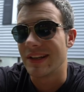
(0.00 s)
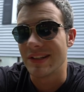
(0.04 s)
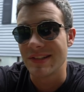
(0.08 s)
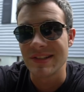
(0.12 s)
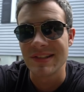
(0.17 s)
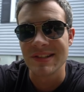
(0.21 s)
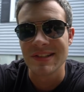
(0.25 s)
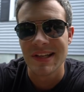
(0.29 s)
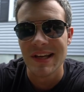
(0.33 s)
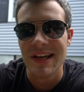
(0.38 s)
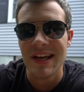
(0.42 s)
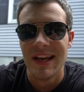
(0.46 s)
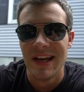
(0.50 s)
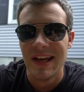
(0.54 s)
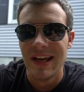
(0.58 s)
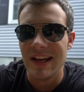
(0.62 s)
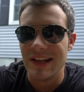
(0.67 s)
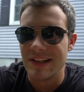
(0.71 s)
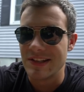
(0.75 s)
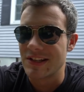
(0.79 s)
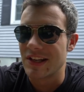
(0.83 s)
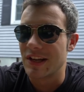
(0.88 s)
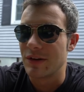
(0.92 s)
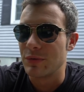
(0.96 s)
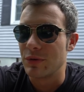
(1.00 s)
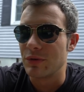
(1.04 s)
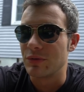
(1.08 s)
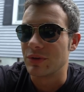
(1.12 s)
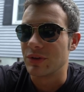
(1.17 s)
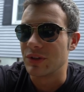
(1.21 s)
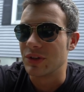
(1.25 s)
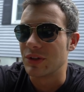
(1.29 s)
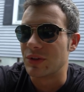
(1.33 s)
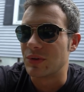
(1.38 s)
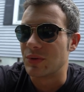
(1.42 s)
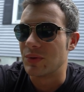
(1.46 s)
it's gonna be
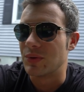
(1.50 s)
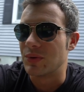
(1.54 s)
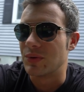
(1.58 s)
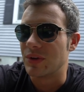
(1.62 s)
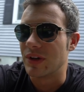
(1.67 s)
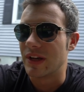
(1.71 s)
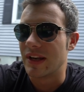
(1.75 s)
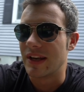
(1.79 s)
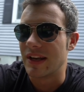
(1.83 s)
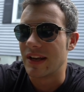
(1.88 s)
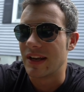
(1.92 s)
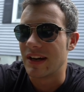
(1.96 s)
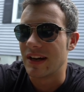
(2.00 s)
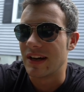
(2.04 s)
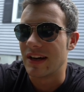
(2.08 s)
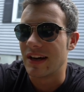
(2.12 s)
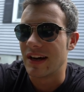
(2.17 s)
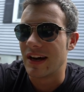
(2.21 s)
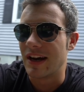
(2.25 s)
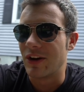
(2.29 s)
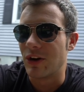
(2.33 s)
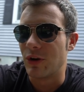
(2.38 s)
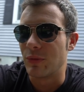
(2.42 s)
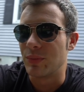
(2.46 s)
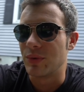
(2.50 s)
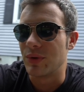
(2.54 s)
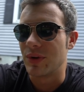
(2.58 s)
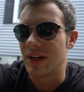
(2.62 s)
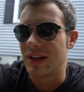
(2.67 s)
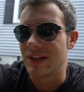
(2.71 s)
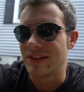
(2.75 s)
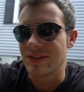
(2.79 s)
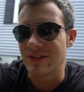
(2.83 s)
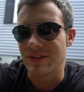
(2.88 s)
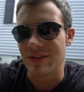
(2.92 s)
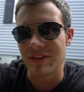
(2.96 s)
really cool, and I hope you
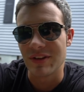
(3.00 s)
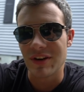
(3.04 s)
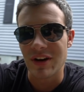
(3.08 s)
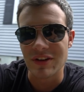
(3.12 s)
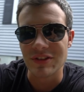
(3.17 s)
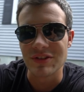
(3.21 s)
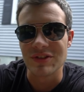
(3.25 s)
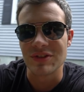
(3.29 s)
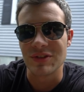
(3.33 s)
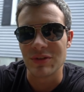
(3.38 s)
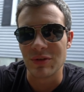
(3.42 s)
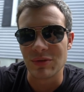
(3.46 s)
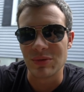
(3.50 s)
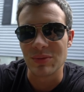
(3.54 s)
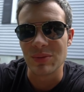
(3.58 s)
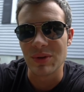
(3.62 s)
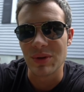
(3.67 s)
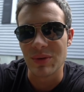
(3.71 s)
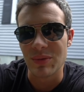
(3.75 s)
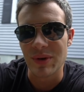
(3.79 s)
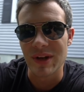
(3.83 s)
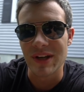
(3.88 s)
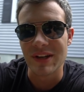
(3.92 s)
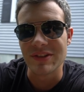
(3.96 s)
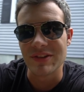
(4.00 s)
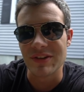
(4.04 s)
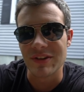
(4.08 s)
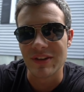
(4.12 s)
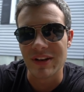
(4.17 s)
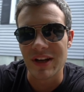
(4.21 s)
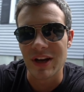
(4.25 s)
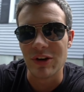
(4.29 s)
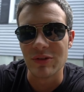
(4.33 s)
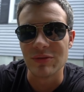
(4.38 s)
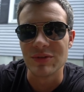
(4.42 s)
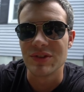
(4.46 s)
guys are stoked with the way it
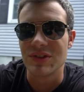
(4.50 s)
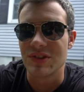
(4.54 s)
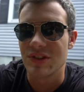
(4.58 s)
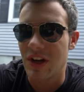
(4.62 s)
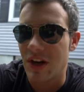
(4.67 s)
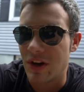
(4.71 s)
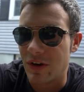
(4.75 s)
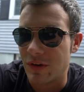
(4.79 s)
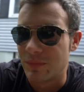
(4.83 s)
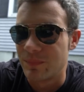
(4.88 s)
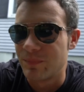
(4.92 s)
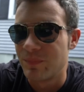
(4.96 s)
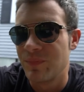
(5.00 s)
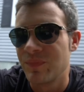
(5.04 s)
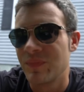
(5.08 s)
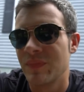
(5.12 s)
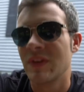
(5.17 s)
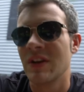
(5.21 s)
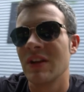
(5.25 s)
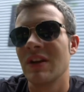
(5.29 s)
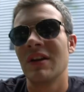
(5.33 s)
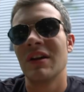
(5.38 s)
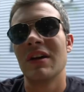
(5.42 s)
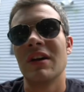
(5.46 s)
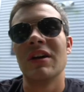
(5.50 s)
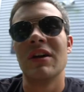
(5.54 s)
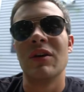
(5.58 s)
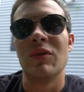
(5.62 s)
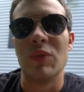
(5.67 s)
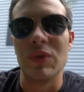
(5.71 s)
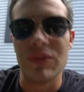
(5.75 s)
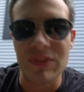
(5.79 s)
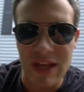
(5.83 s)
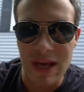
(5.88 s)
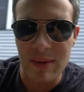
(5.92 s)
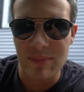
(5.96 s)
turned out. So
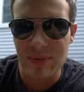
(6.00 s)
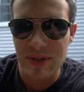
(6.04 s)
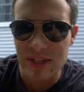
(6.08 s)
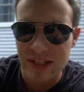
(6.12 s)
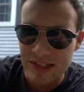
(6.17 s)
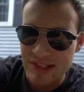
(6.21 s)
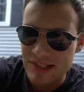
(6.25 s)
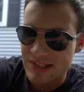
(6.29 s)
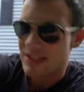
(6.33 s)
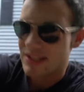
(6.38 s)
with that being